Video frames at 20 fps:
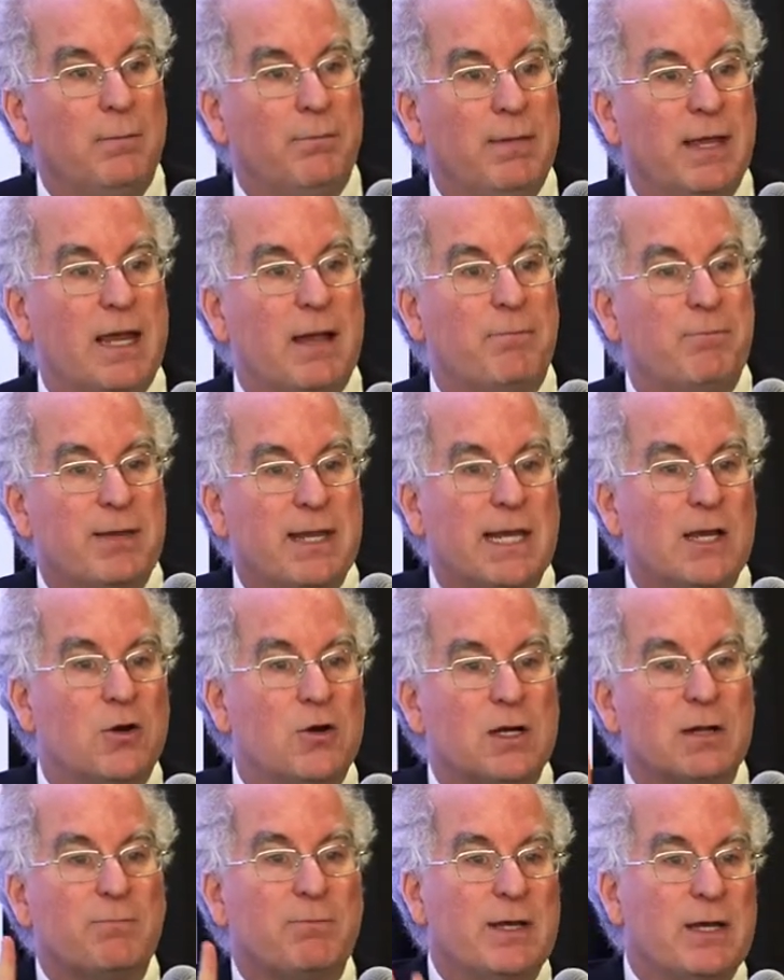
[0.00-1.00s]
Make a
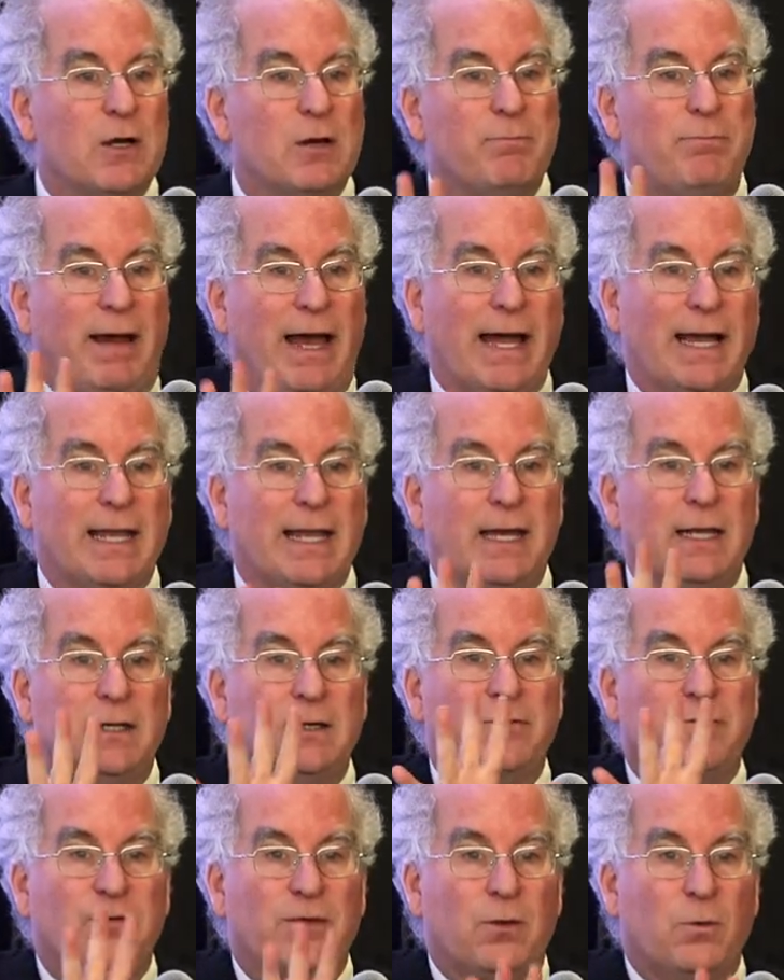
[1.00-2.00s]
peer-to-peer
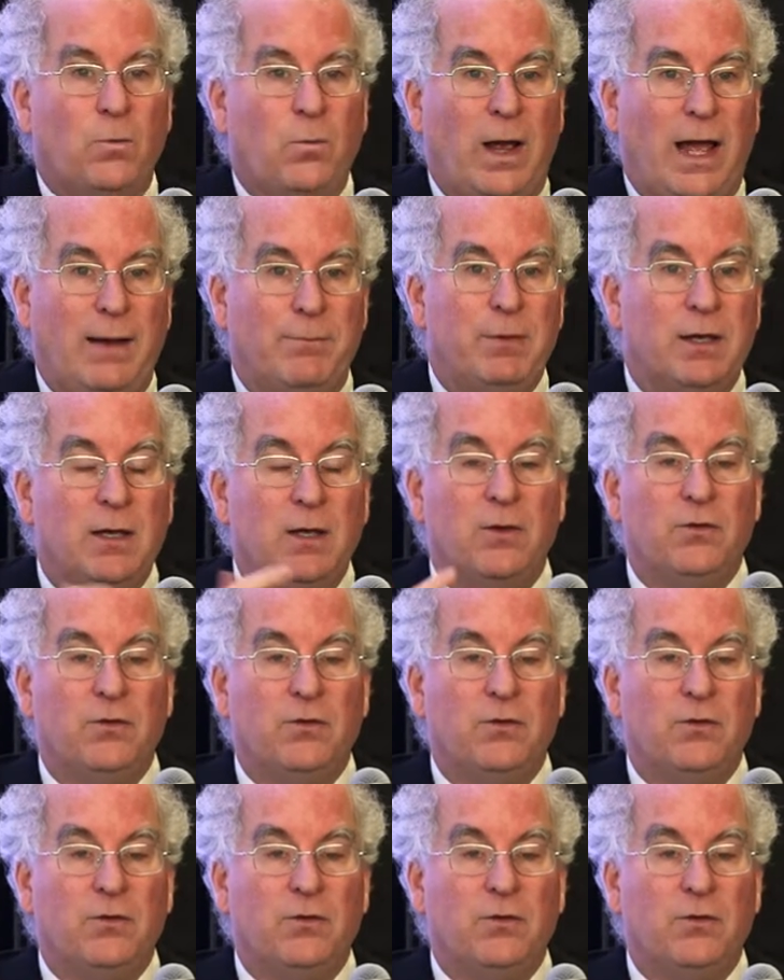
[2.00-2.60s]
backend for the web.